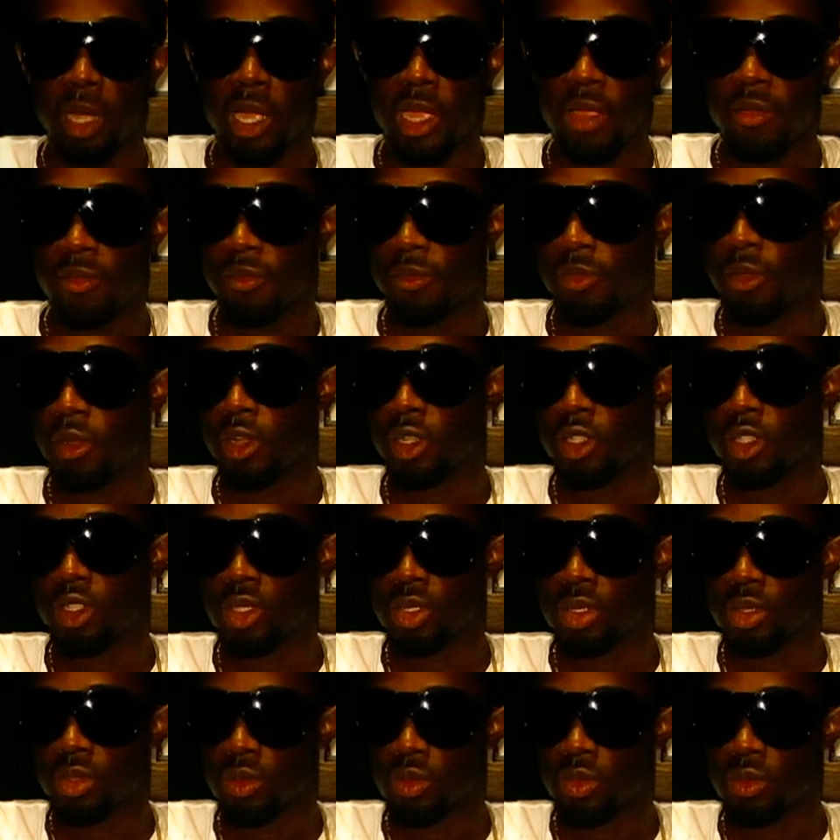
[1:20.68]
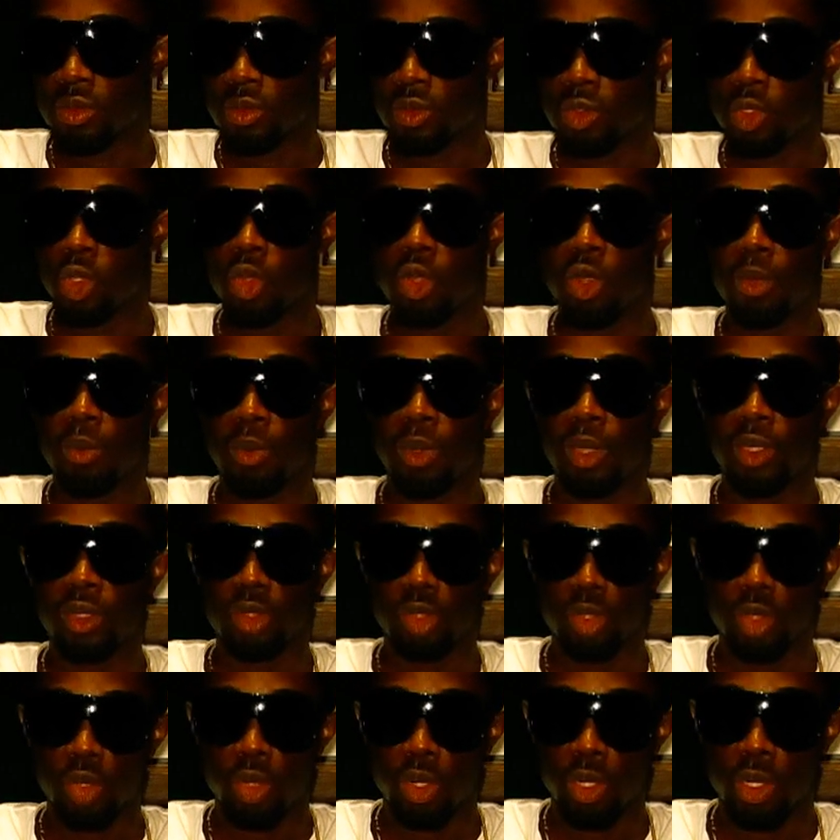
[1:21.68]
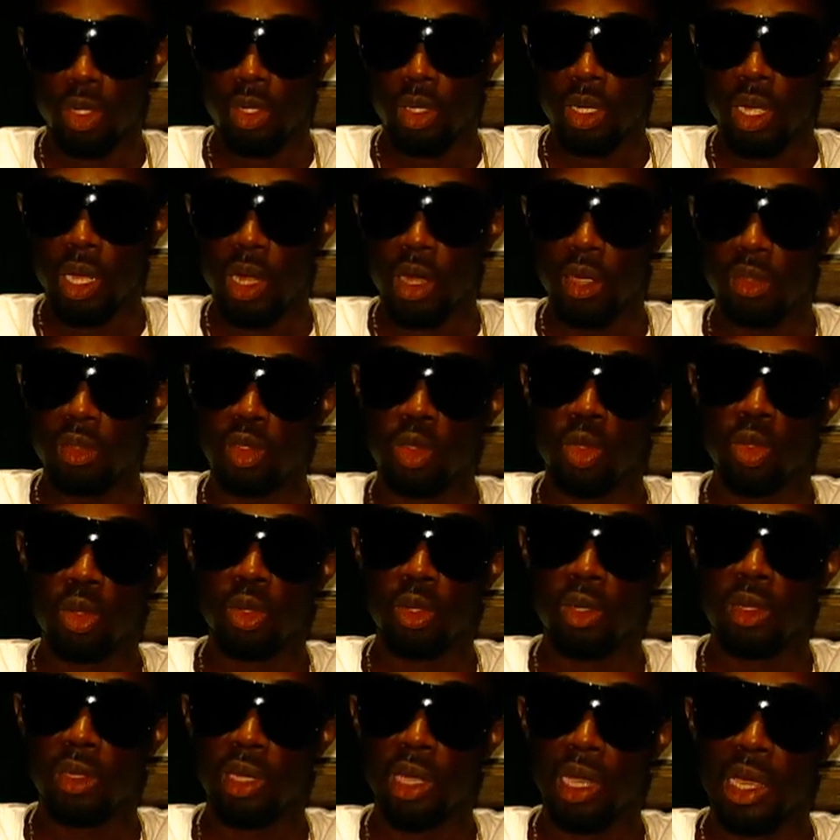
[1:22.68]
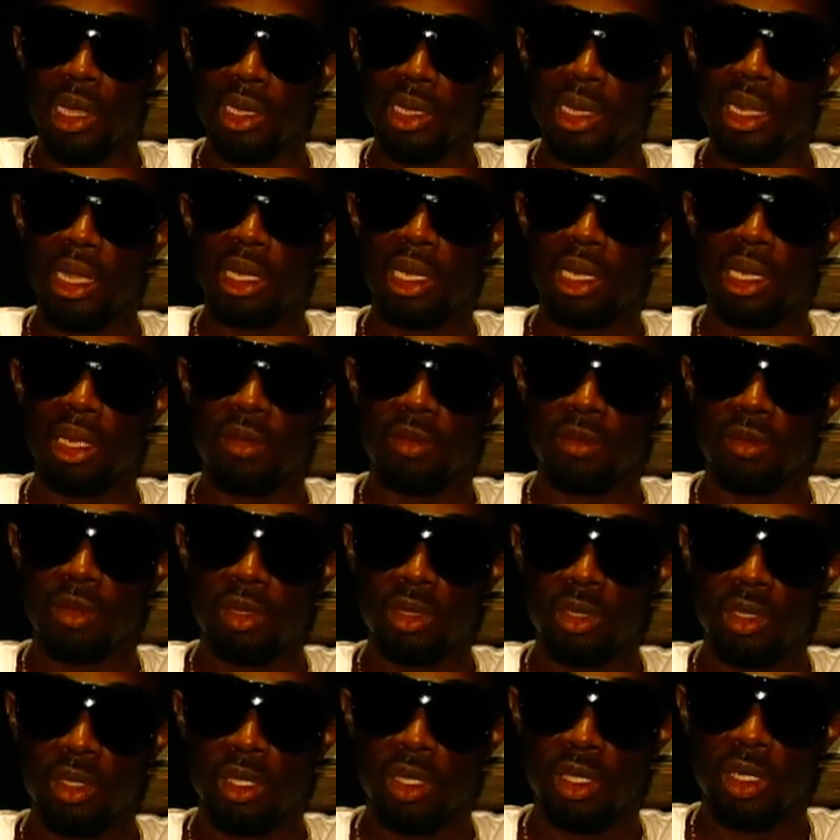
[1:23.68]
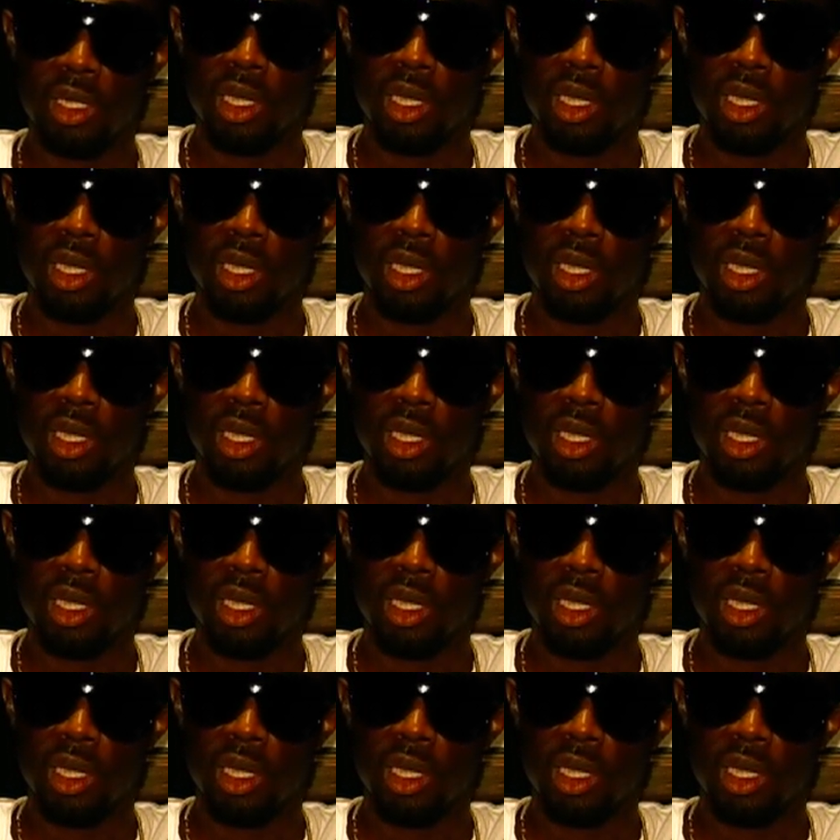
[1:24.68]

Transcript: my first European tour or touring on that level, you